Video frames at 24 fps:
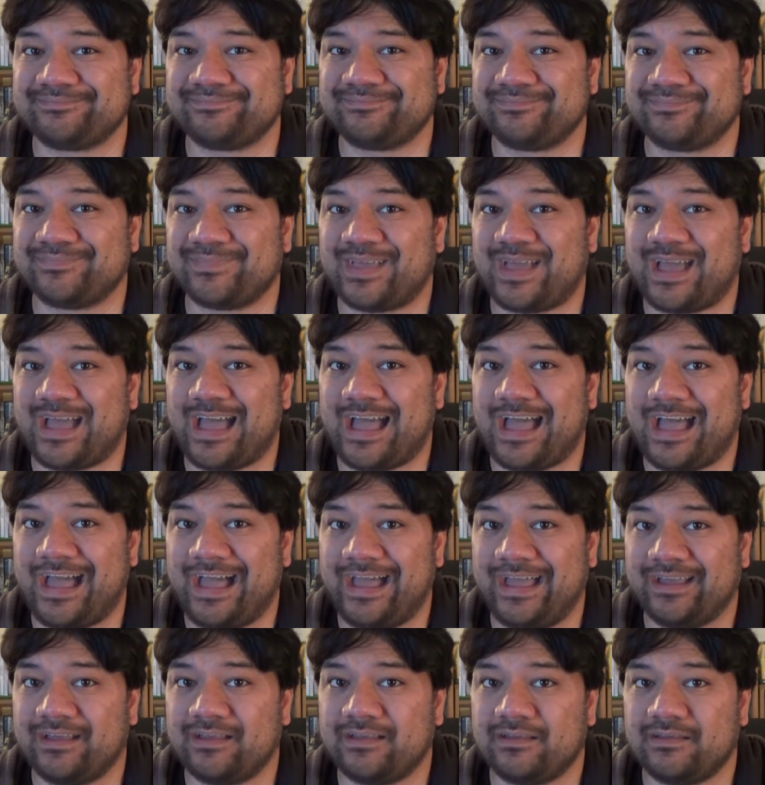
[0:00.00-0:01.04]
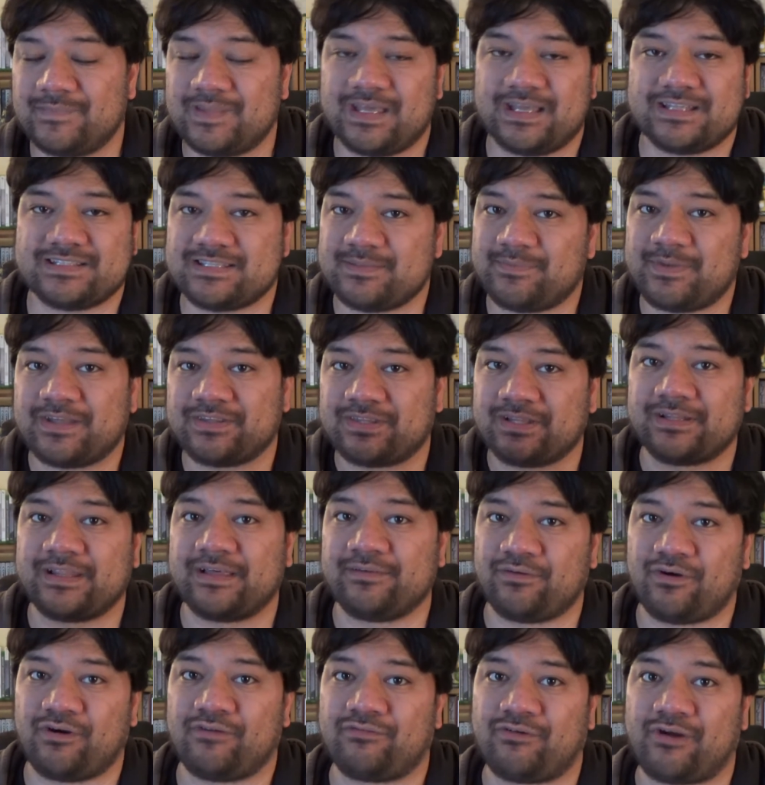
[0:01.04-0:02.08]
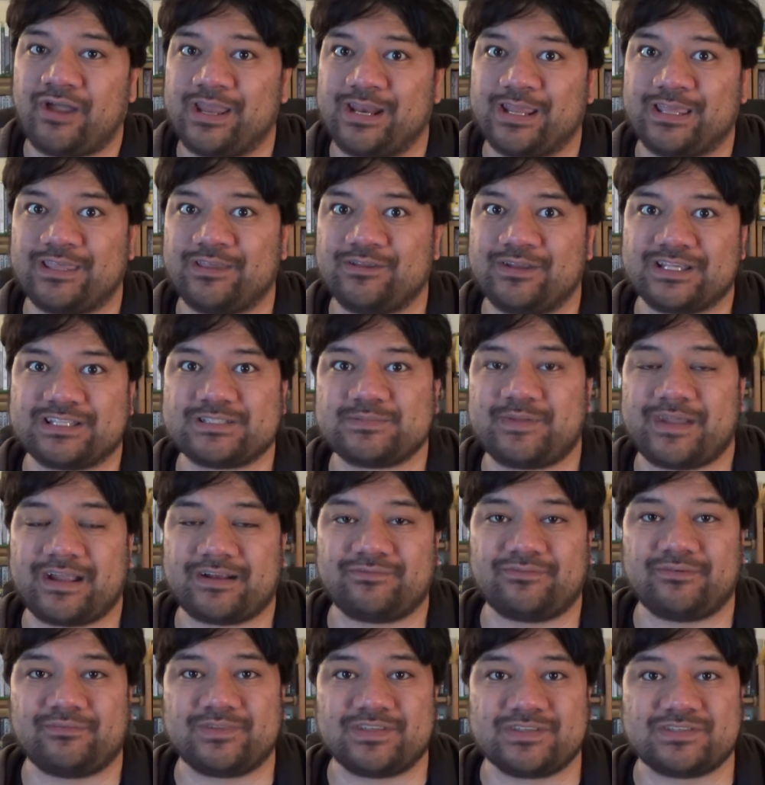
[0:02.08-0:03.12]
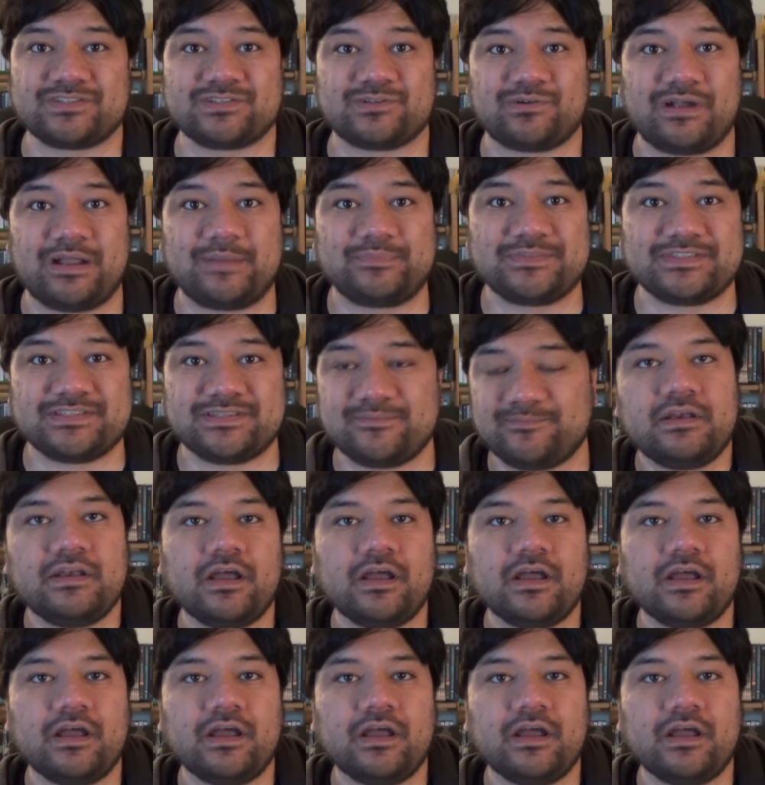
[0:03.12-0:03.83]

Nah, that's about the level of writing you'd expect from this script.